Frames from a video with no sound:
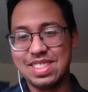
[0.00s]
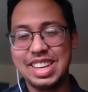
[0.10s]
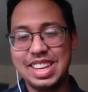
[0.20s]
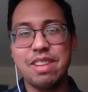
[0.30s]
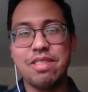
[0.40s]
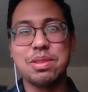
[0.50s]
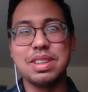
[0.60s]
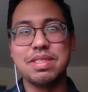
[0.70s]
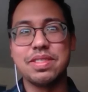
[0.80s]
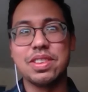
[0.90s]
Thank you
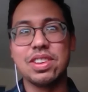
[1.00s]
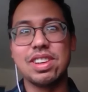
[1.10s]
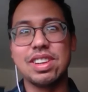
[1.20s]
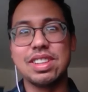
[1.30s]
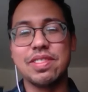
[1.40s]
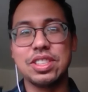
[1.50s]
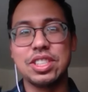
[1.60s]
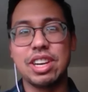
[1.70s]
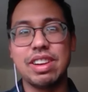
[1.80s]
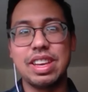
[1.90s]
everyone for
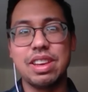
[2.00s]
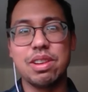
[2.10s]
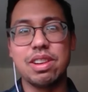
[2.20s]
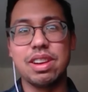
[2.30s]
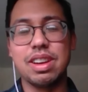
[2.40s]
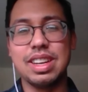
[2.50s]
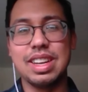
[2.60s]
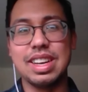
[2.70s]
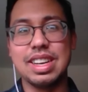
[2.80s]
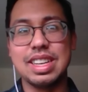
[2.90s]
sharing
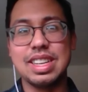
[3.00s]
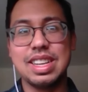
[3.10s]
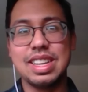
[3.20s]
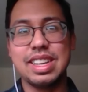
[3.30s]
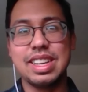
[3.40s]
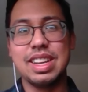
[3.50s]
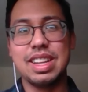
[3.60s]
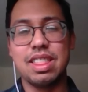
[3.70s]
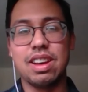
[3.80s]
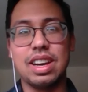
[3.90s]
your
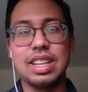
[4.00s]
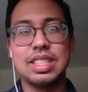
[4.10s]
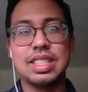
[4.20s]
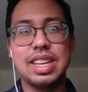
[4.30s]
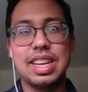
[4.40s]
thoughts.